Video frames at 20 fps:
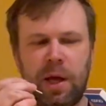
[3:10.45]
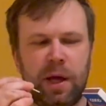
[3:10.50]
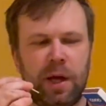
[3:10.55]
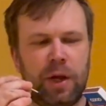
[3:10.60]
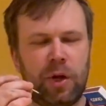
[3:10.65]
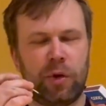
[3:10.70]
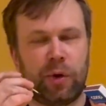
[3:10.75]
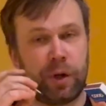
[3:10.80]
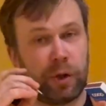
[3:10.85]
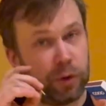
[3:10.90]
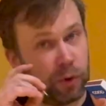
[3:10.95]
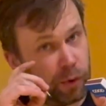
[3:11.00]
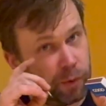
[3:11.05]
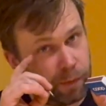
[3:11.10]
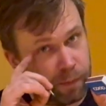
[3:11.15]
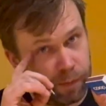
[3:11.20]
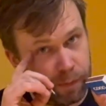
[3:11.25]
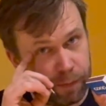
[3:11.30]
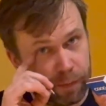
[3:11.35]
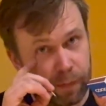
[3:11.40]
In order
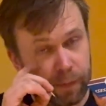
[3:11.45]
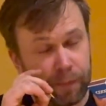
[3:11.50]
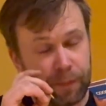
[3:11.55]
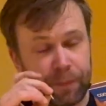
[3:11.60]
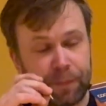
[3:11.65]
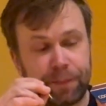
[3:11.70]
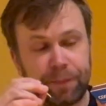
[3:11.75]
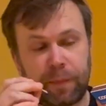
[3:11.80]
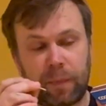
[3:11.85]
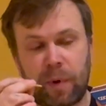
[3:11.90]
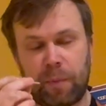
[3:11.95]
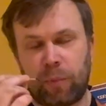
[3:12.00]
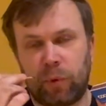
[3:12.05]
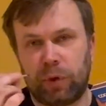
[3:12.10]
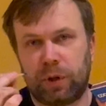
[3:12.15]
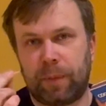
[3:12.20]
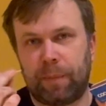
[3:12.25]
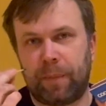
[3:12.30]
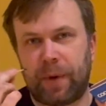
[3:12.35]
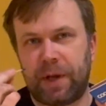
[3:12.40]
to
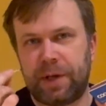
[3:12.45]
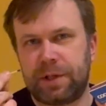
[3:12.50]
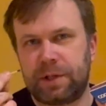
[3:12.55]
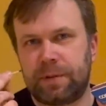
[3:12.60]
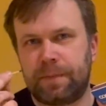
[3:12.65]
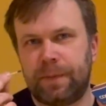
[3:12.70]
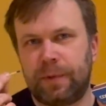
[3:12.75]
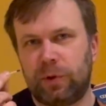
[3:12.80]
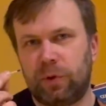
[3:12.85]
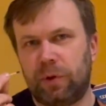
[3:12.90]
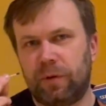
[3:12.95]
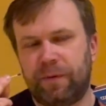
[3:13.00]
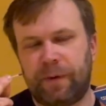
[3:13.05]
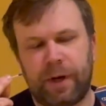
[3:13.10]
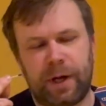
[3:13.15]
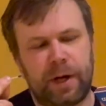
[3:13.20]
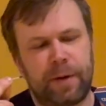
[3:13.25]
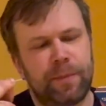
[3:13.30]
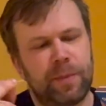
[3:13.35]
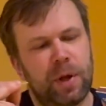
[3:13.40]
put the match into the
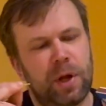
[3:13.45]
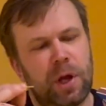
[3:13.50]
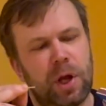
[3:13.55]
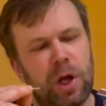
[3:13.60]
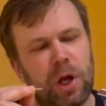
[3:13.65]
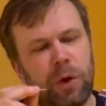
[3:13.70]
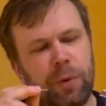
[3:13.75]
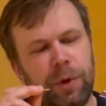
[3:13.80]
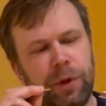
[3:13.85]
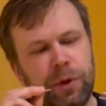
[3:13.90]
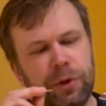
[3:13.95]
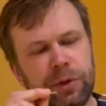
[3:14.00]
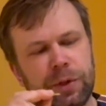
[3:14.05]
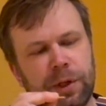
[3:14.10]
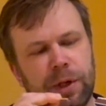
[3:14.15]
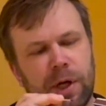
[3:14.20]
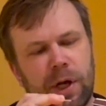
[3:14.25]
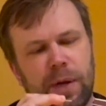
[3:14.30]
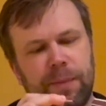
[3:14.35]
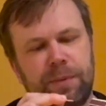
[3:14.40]
fire, you need to
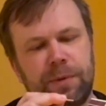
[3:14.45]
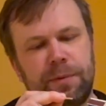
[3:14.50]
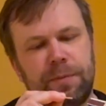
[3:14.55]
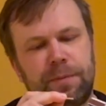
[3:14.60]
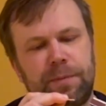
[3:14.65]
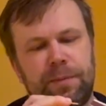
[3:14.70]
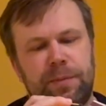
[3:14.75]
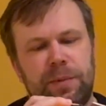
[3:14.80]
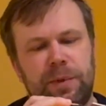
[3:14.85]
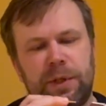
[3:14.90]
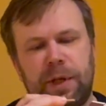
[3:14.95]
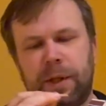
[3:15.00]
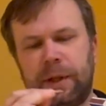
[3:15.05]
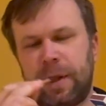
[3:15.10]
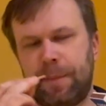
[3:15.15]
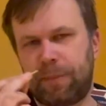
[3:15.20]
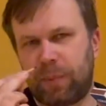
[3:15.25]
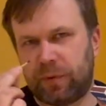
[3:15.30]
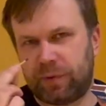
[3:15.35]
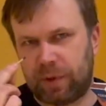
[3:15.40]
scrub the
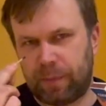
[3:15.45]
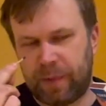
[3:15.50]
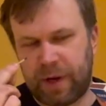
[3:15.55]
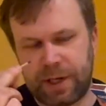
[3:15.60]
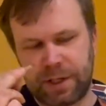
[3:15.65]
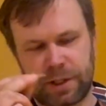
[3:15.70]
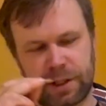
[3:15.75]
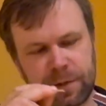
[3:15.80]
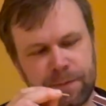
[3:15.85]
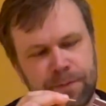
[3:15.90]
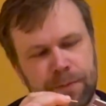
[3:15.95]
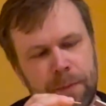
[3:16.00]
tip of the match